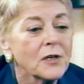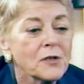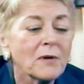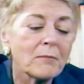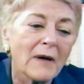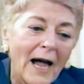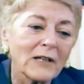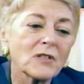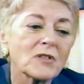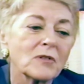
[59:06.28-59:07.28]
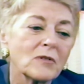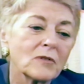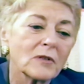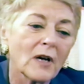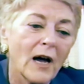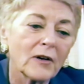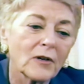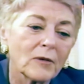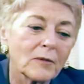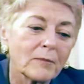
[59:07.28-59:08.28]
She went back to school, got
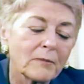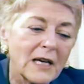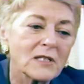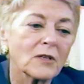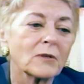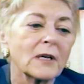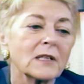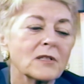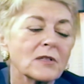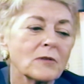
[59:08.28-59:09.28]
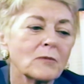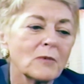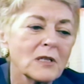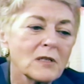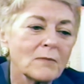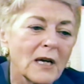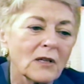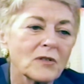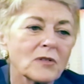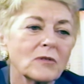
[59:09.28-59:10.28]
her basic credits, went to
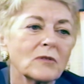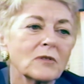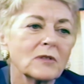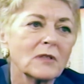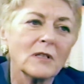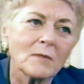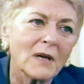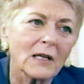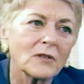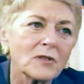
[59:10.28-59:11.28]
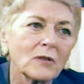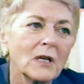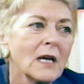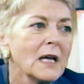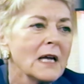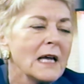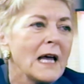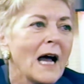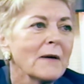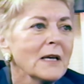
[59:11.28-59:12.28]
medical school, did the medical school.
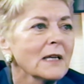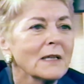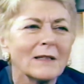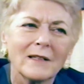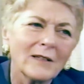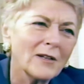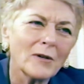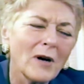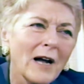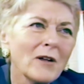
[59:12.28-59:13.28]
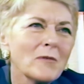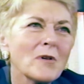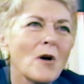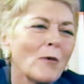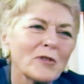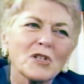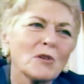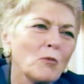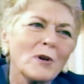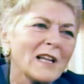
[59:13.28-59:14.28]
I, you know, mm-hmm. I don't know if she
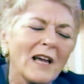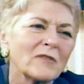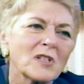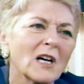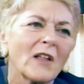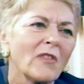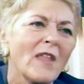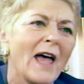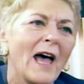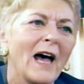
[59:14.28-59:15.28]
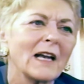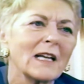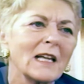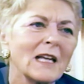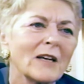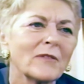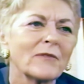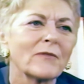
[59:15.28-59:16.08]
would have done that if